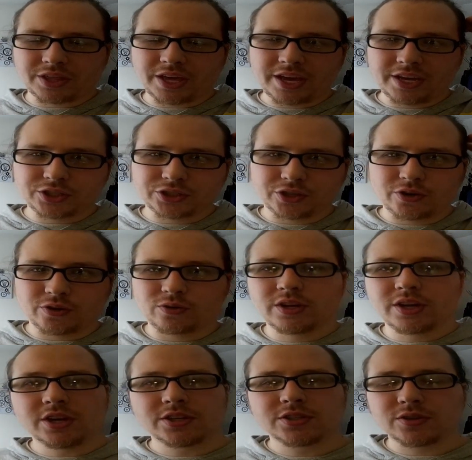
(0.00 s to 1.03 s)
with A Show.
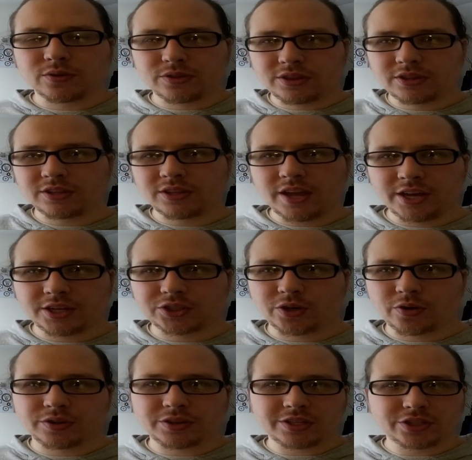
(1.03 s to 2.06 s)
So A
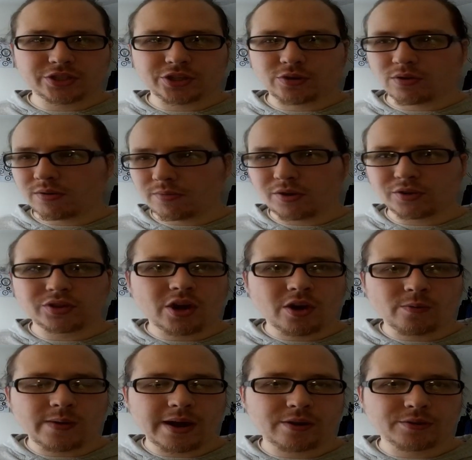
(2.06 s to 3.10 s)
Show and The Show were both
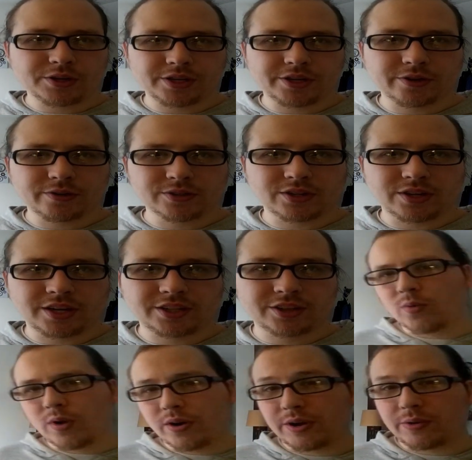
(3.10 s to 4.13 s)
around a year's length,
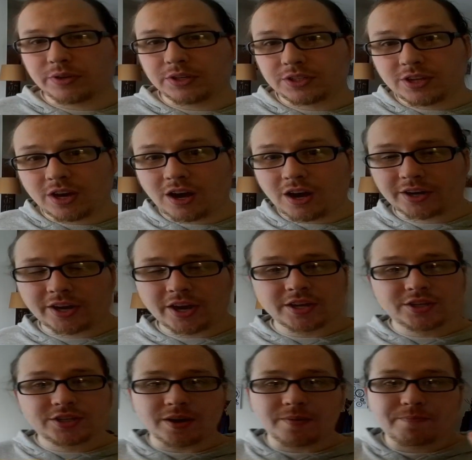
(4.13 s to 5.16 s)
where he would
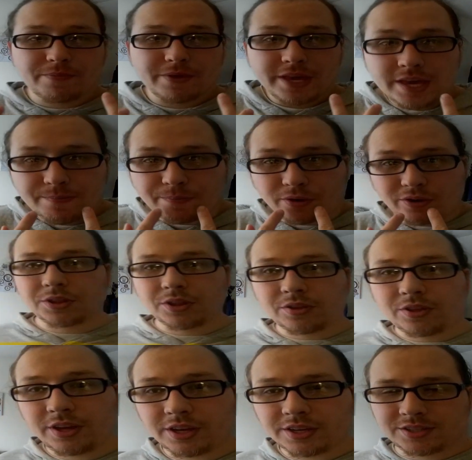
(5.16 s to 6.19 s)
talk to people. But the
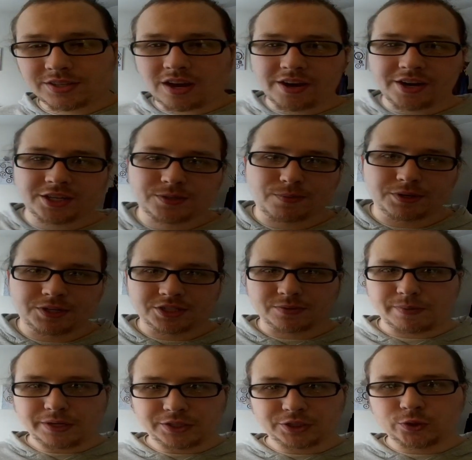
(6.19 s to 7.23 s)
thing is, audience
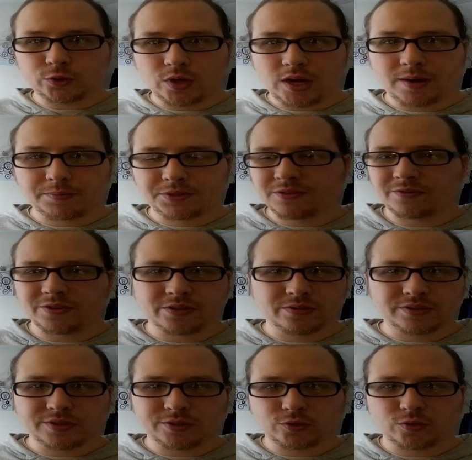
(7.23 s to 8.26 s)
participation dropped,
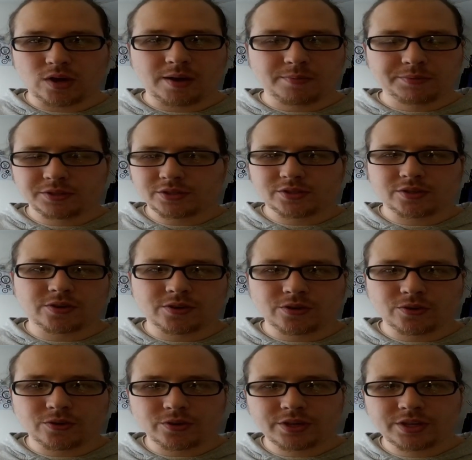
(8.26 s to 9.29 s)
views dropped,
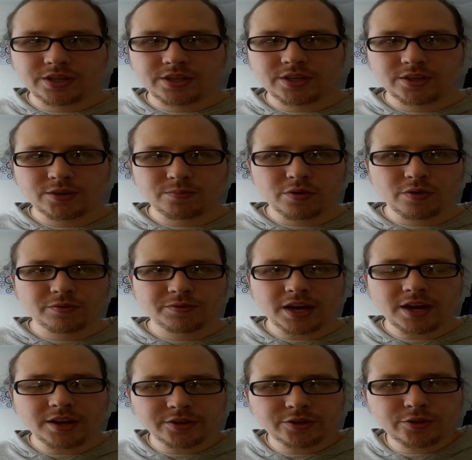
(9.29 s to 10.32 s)
so he moved
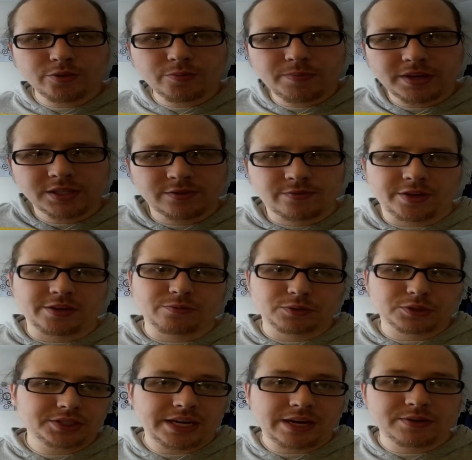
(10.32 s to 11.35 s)
on to BuzzFeed,
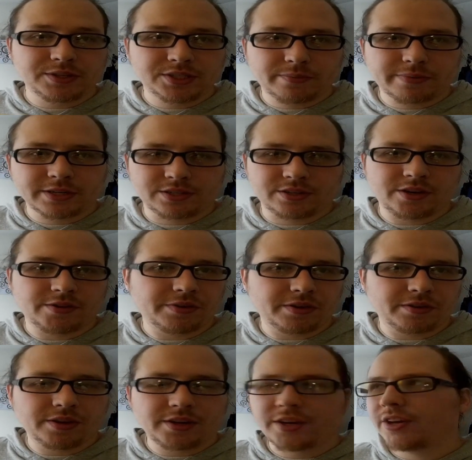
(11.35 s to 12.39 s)
which now he's the president of,
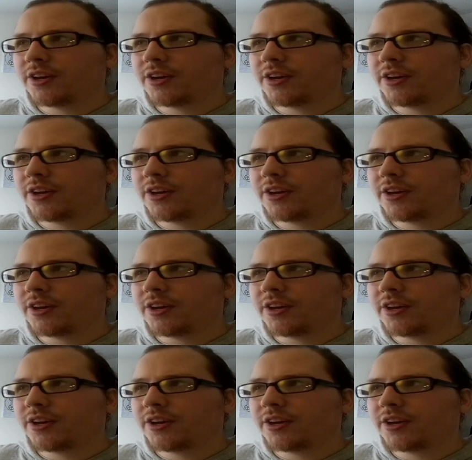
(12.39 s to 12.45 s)
and